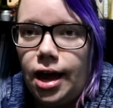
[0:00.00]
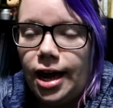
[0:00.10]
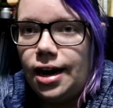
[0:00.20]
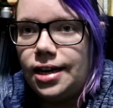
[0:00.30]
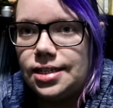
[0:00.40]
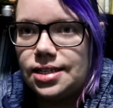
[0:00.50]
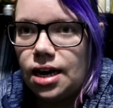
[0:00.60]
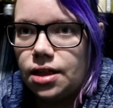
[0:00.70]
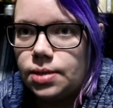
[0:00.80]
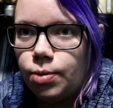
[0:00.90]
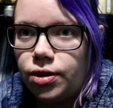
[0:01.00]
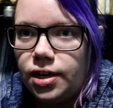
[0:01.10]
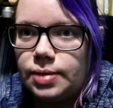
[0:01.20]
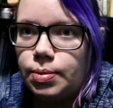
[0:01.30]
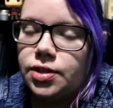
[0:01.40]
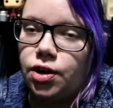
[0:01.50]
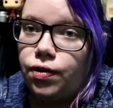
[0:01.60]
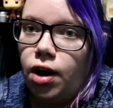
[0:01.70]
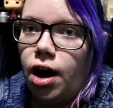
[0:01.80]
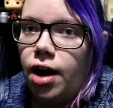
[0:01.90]
And I did start to smoke these, but so
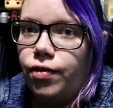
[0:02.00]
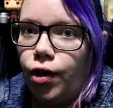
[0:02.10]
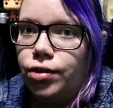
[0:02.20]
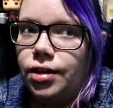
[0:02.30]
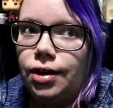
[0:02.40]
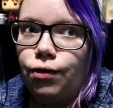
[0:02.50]
far I've only